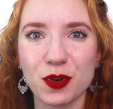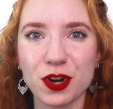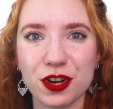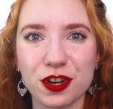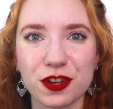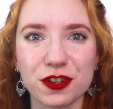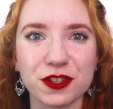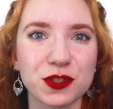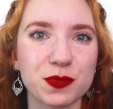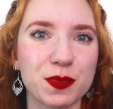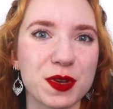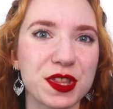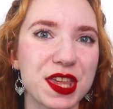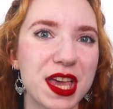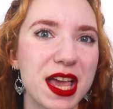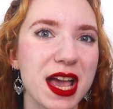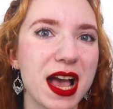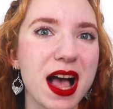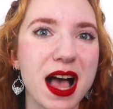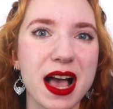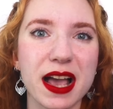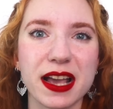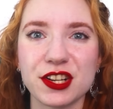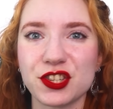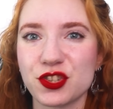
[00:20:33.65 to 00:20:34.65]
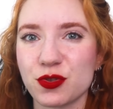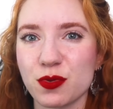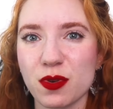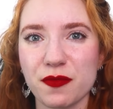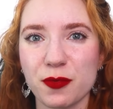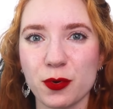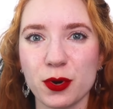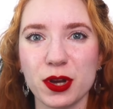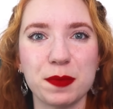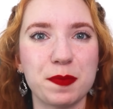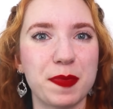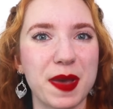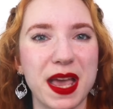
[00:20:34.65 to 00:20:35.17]
workers with AI to
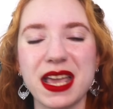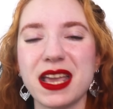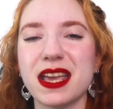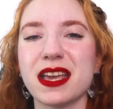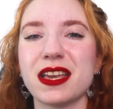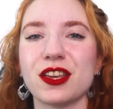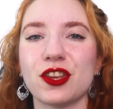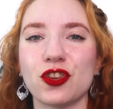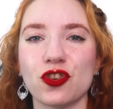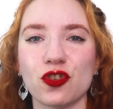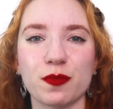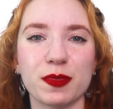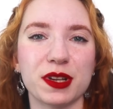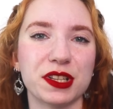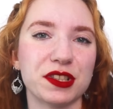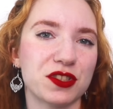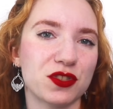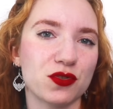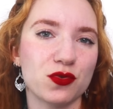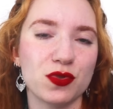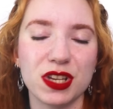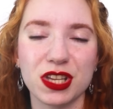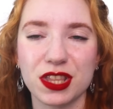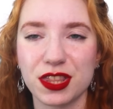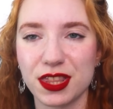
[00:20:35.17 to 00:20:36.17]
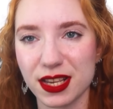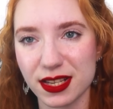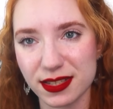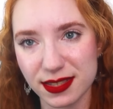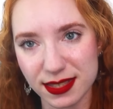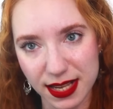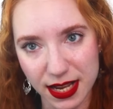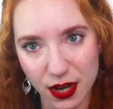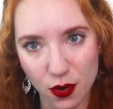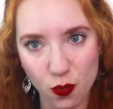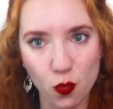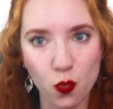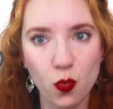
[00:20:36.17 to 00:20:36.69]
avoid paying humans who need things like